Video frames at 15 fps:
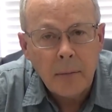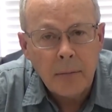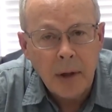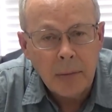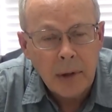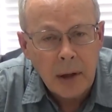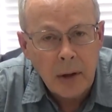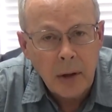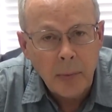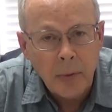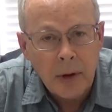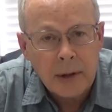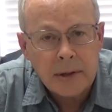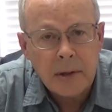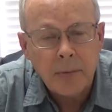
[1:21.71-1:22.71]
biblical
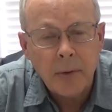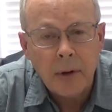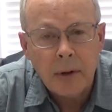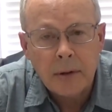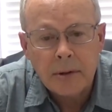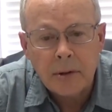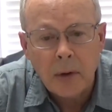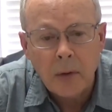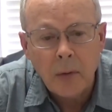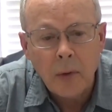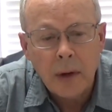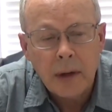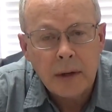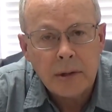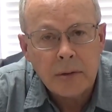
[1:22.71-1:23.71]
principles or
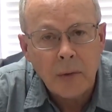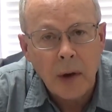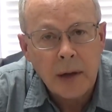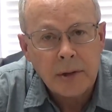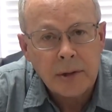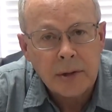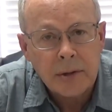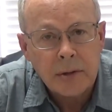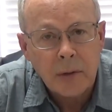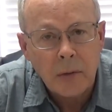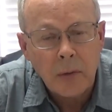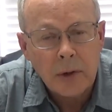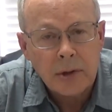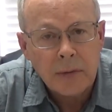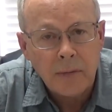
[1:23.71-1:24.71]
what is righteous or
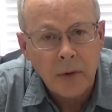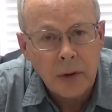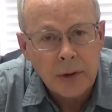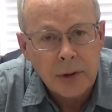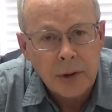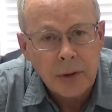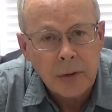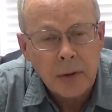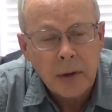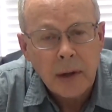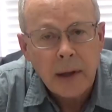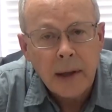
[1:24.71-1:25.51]
what's virtue.